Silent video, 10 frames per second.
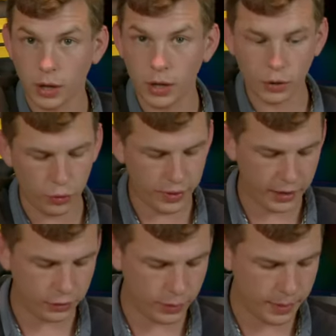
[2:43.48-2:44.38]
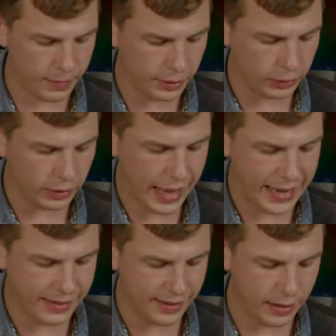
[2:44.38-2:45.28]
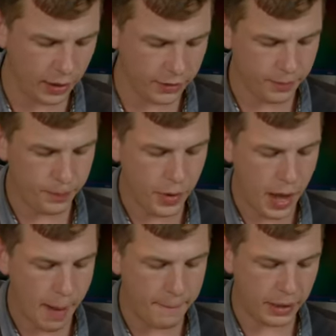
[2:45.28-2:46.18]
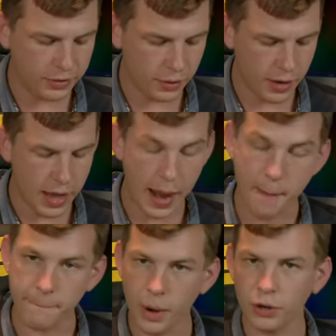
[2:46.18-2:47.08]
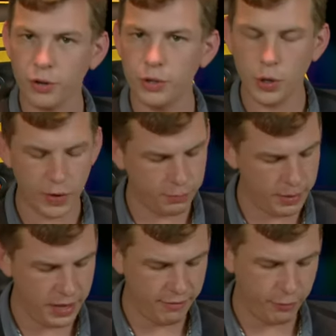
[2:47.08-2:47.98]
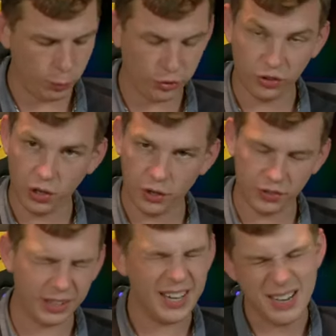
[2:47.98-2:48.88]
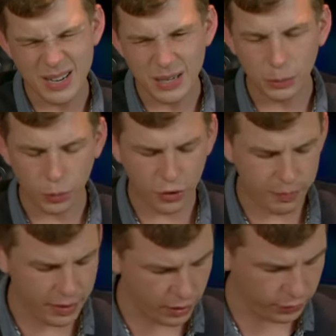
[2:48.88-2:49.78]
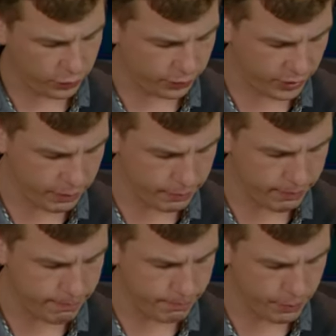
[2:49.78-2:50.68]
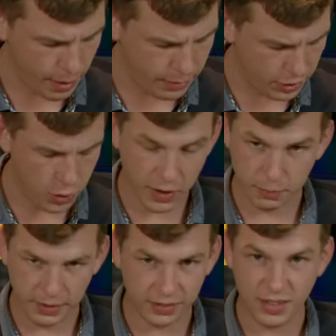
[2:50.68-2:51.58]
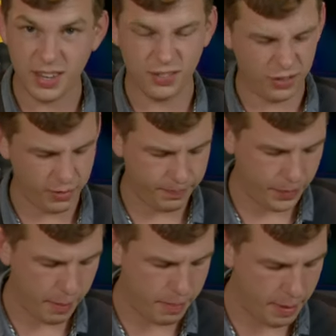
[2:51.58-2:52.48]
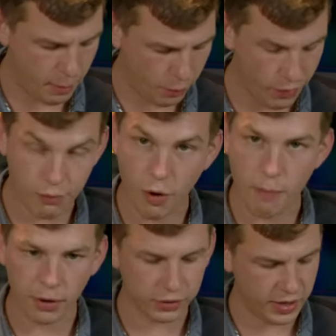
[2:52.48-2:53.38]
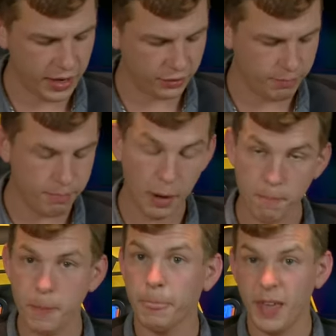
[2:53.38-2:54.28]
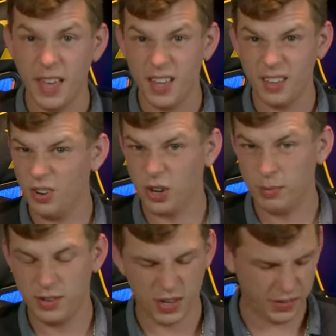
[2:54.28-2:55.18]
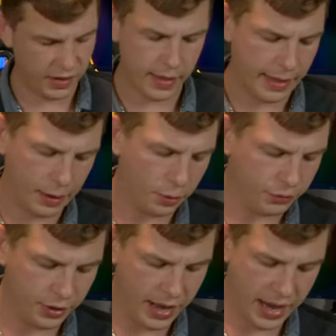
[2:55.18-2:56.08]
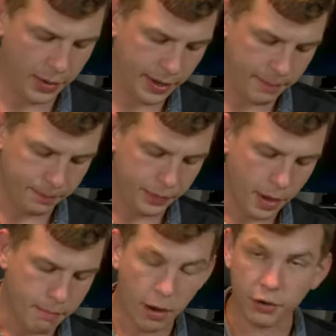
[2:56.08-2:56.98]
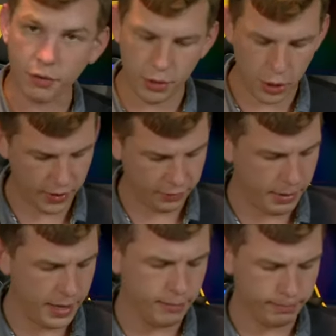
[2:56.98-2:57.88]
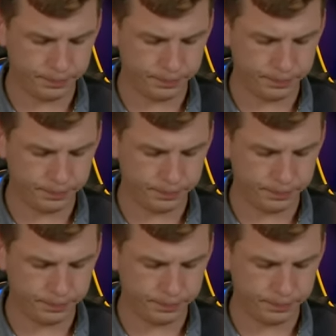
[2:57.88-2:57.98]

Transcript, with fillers: icon next to it, little LED light, a button, and a micro USB for charging. Would have been nice to have seen maybe USB-C, it's just a bit more of a robust connection, but you're not going to be charging it that often anyway. Micro USB,